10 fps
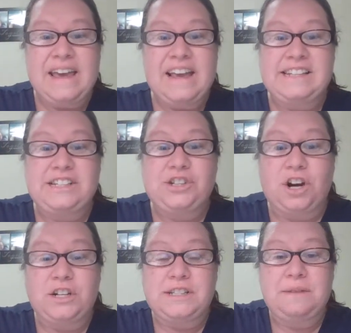it
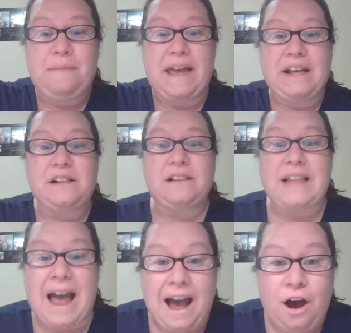starts to make
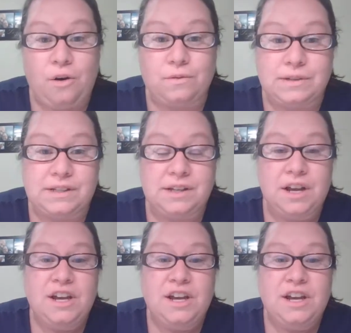clouds.